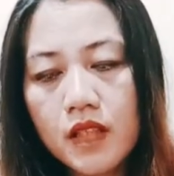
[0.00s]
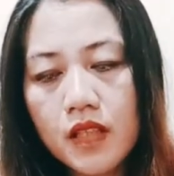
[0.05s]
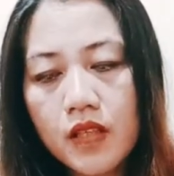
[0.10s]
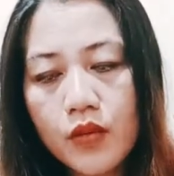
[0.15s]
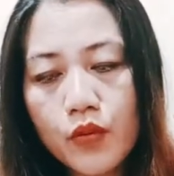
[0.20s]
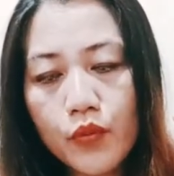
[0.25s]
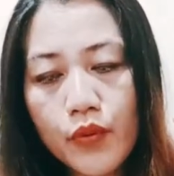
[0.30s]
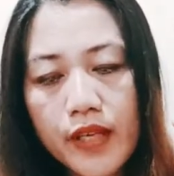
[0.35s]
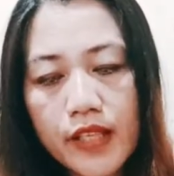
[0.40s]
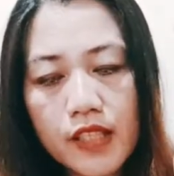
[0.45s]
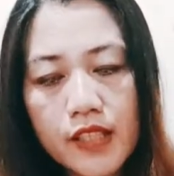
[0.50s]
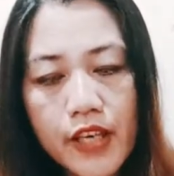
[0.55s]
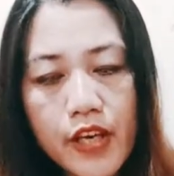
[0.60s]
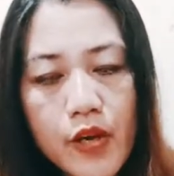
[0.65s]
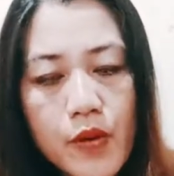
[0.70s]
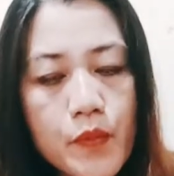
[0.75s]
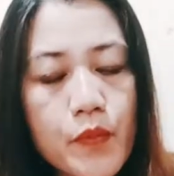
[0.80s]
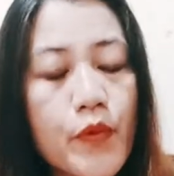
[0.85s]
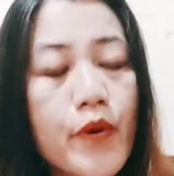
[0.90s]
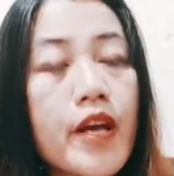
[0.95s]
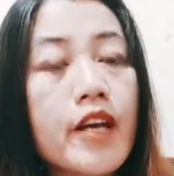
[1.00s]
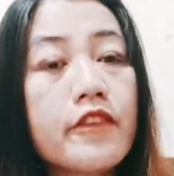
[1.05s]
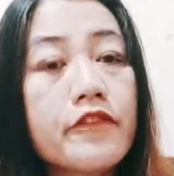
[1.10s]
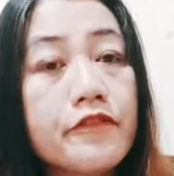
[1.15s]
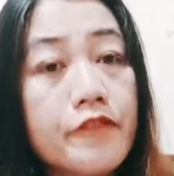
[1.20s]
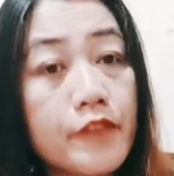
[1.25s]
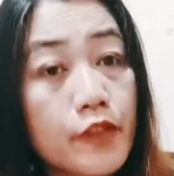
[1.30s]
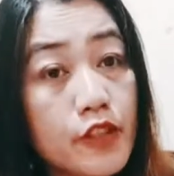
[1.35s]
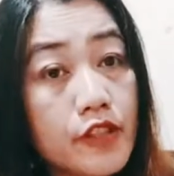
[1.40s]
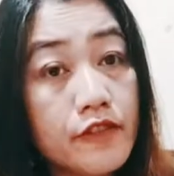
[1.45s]
will you bring
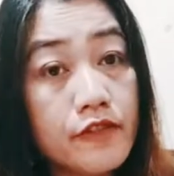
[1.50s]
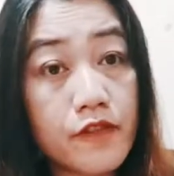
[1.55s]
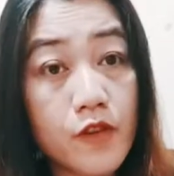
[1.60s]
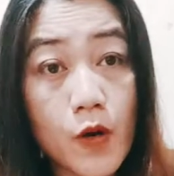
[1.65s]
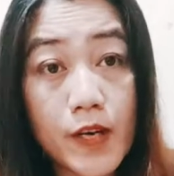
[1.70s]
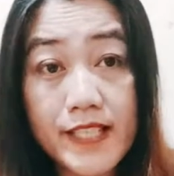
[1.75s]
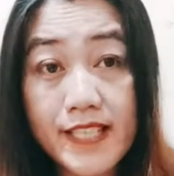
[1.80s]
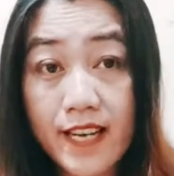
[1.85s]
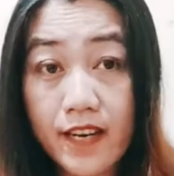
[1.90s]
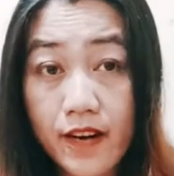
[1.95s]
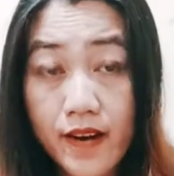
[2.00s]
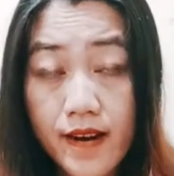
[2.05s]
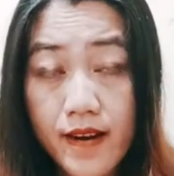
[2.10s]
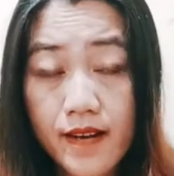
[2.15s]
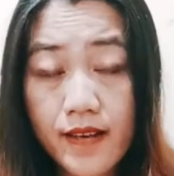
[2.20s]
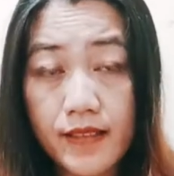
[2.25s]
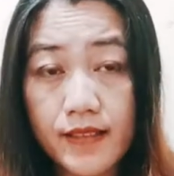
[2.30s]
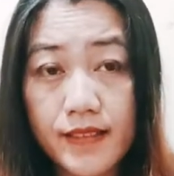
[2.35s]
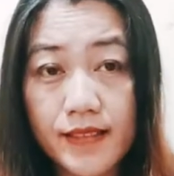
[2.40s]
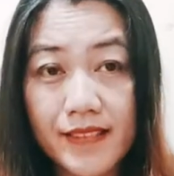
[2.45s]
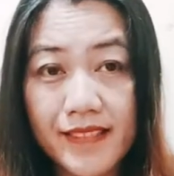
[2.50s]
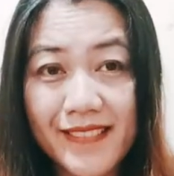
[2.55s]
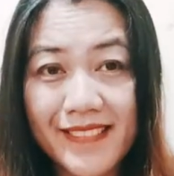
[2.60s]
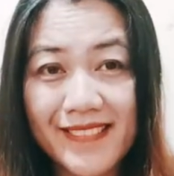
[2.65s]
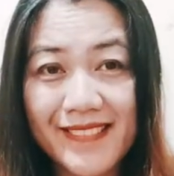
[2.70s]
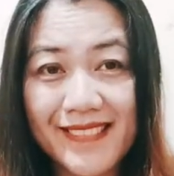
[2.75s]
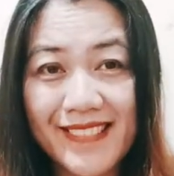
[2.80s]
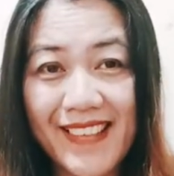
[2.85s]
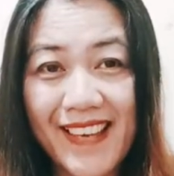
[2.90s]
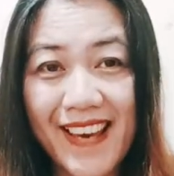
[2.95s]
food for dinner?
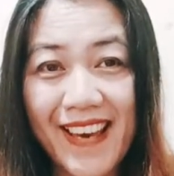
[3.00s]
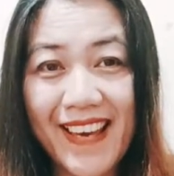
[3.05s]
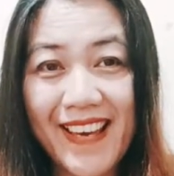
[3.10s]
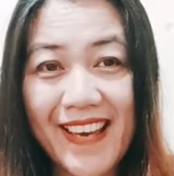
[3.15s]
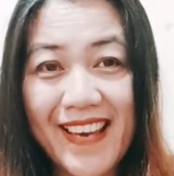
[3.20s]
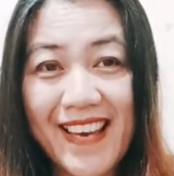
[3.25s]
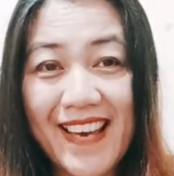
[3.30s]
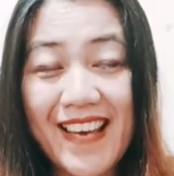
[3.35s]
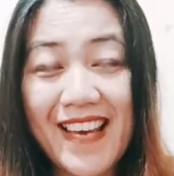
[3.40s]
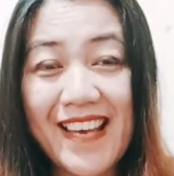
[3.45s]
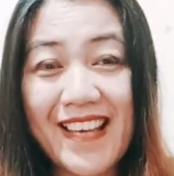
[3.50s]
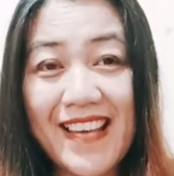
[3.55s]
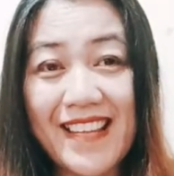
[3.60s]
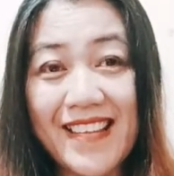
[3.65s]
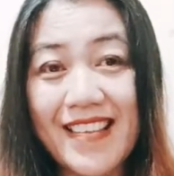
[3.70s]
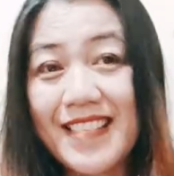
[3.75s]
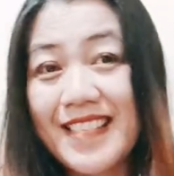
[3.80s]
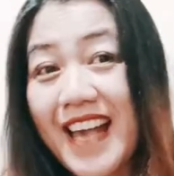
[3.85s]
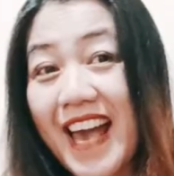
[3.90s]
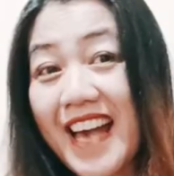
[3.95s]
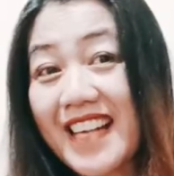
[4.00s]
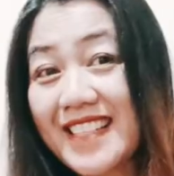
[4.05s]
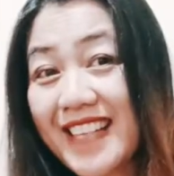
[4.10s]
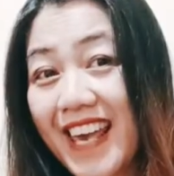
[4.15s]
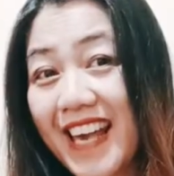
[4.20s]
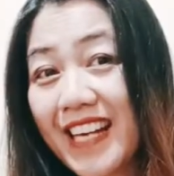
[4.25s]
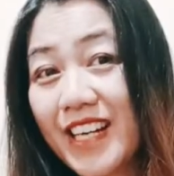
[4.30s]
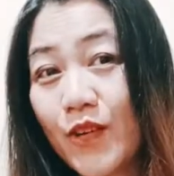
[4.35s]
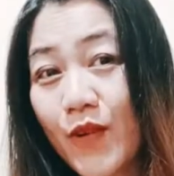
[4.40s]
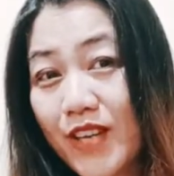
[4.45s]
Okay, that's
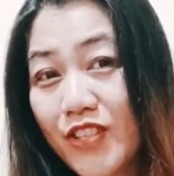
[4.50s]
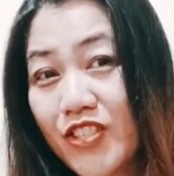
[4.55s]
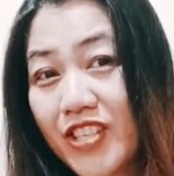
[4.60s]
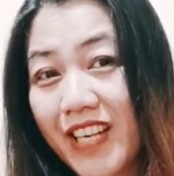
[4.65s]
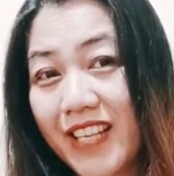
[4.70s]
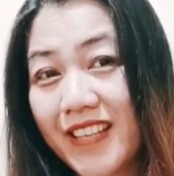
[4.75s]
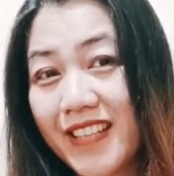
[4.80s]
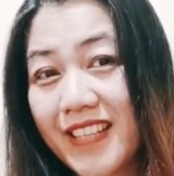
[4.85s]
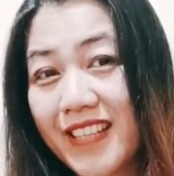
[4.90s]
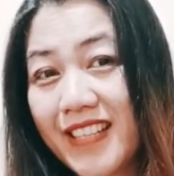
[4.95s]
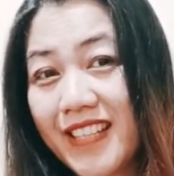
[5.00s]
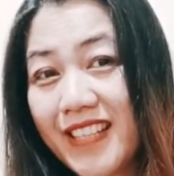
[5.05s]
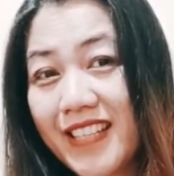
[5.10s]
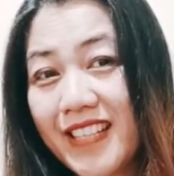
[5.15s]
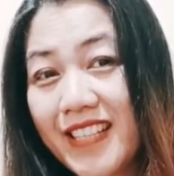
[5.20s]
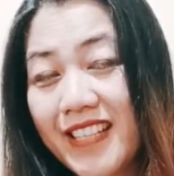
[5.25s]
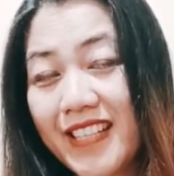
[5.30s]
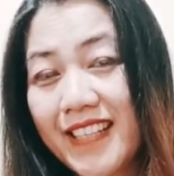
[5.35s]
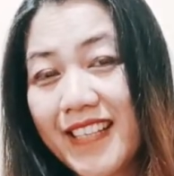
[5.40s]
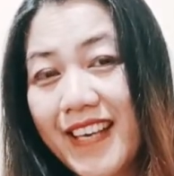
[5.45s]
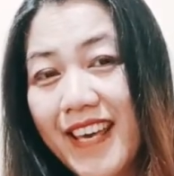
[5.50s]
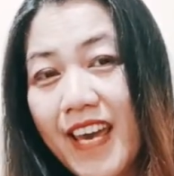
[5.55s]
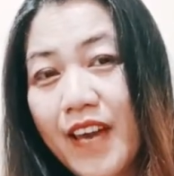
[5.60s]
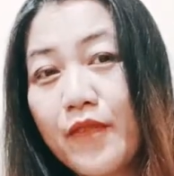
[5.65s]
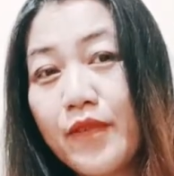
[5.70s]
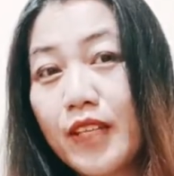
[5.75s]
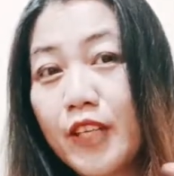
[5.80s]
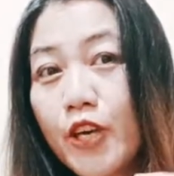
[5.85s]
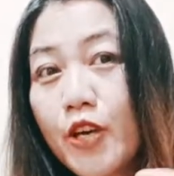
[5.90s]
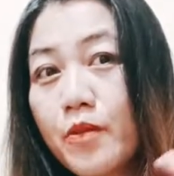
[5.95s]
asking question. Okay,
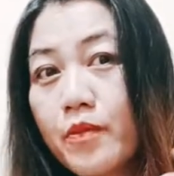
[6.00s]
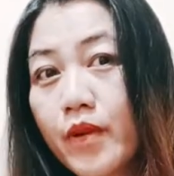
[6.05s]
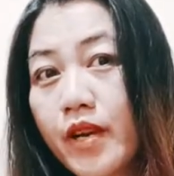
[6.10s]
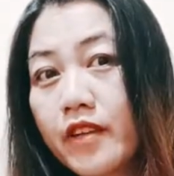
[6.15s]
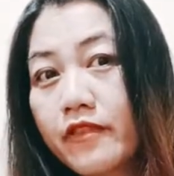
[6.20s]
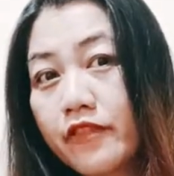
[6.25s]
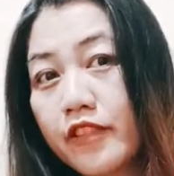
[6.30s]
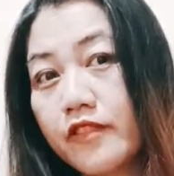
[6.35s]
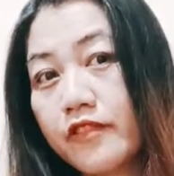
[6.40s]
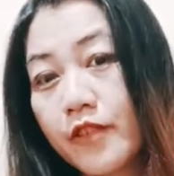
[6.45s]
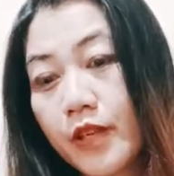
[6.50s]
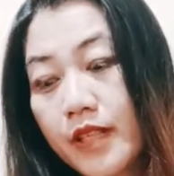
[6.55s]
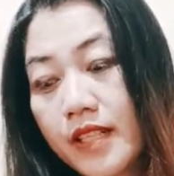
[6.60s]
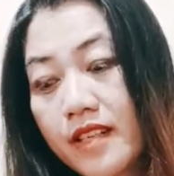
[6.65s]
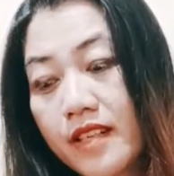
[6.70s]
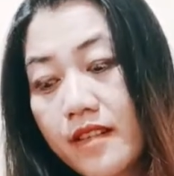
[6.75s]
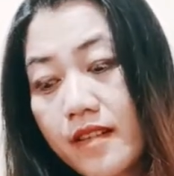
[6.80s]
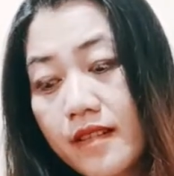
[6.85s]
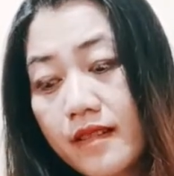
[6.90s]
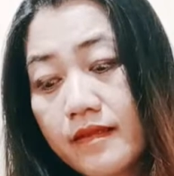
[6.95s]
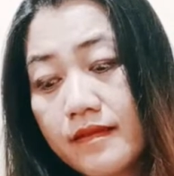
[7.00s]
will you bring food for dinner?